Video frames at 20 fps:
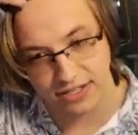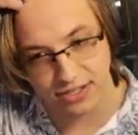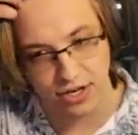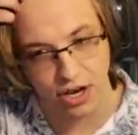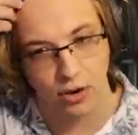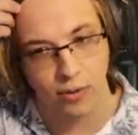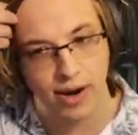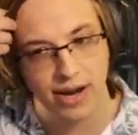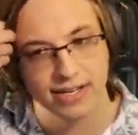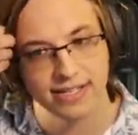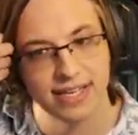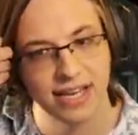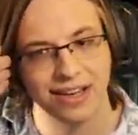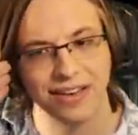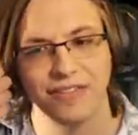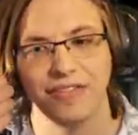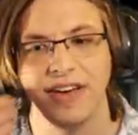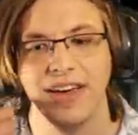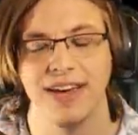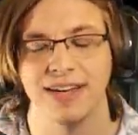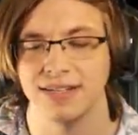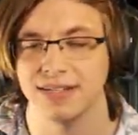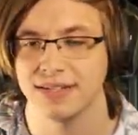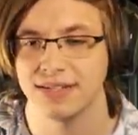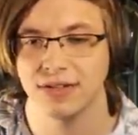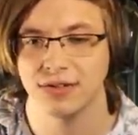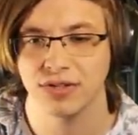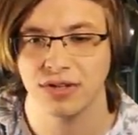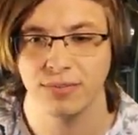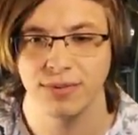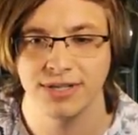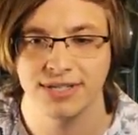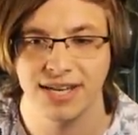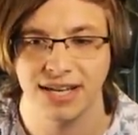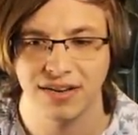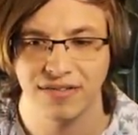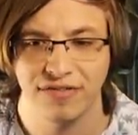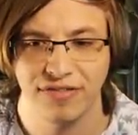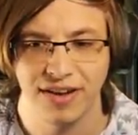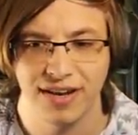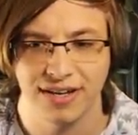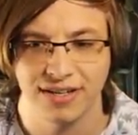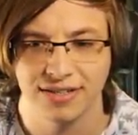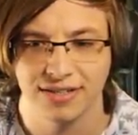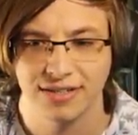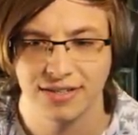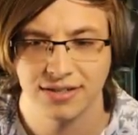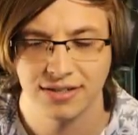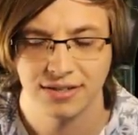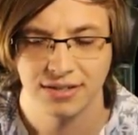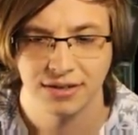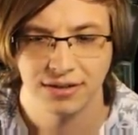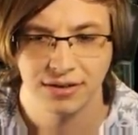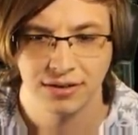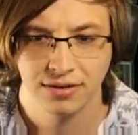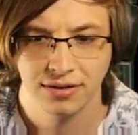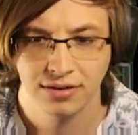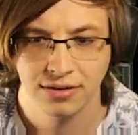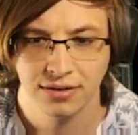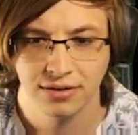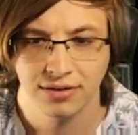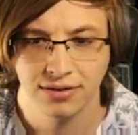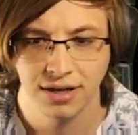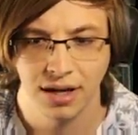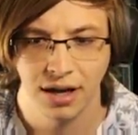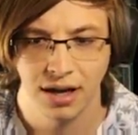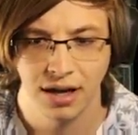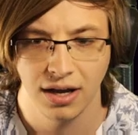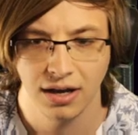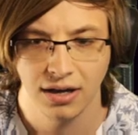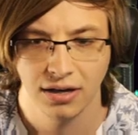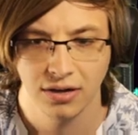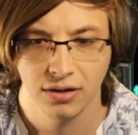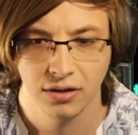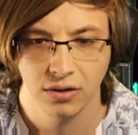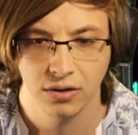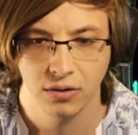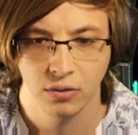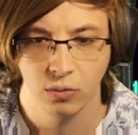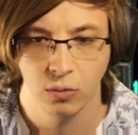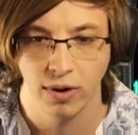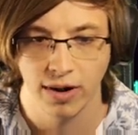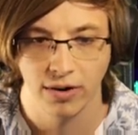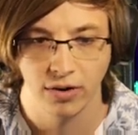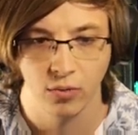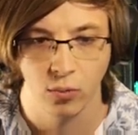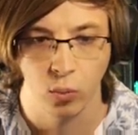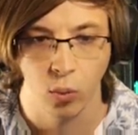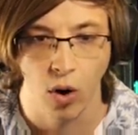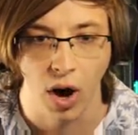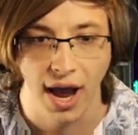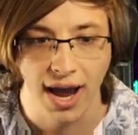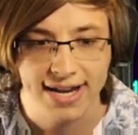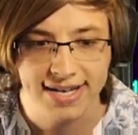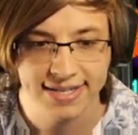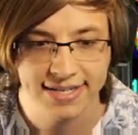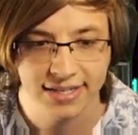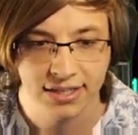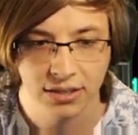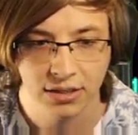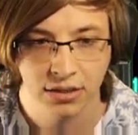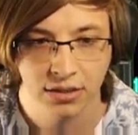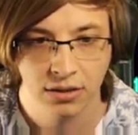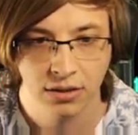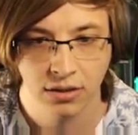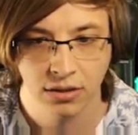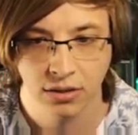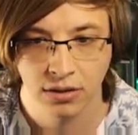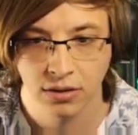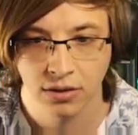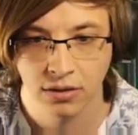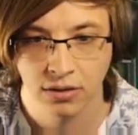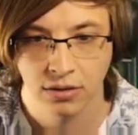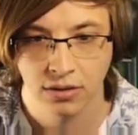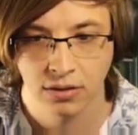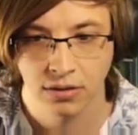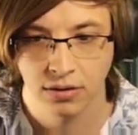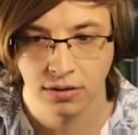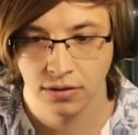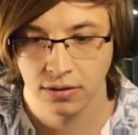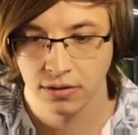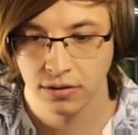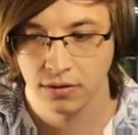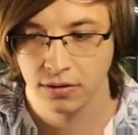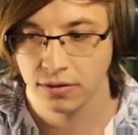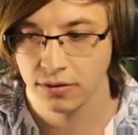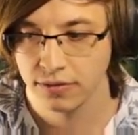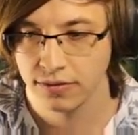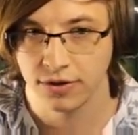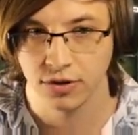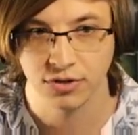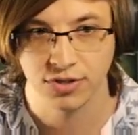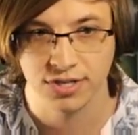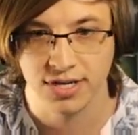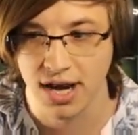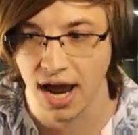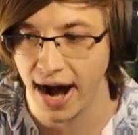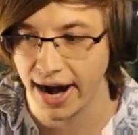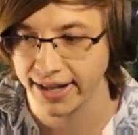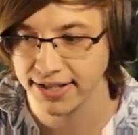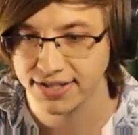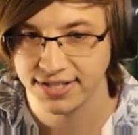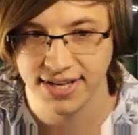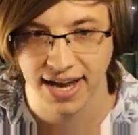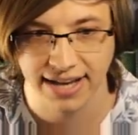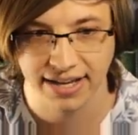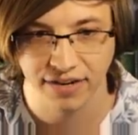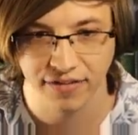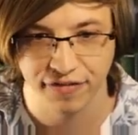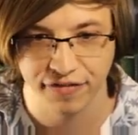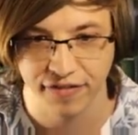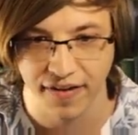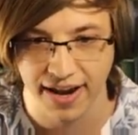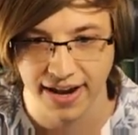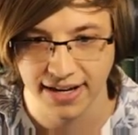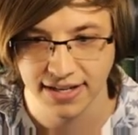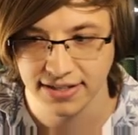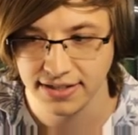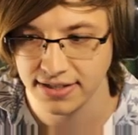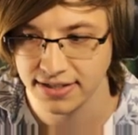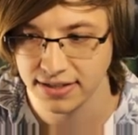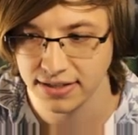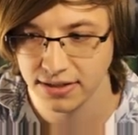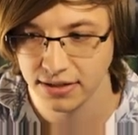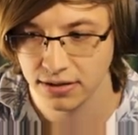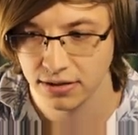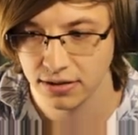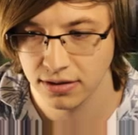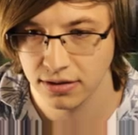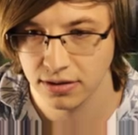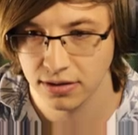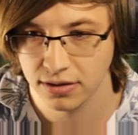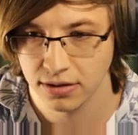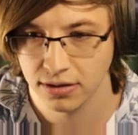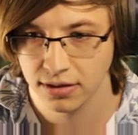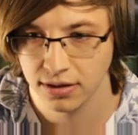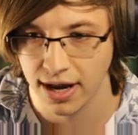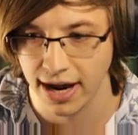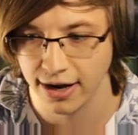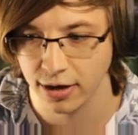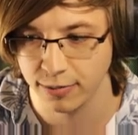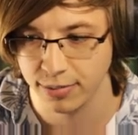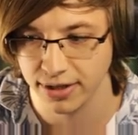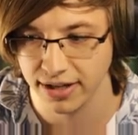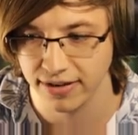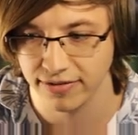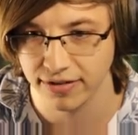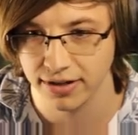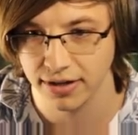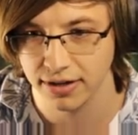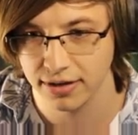No way, second phase. There's gonna be a second phase. Duh. Wait, what? There's not a second phase? I don't believe it.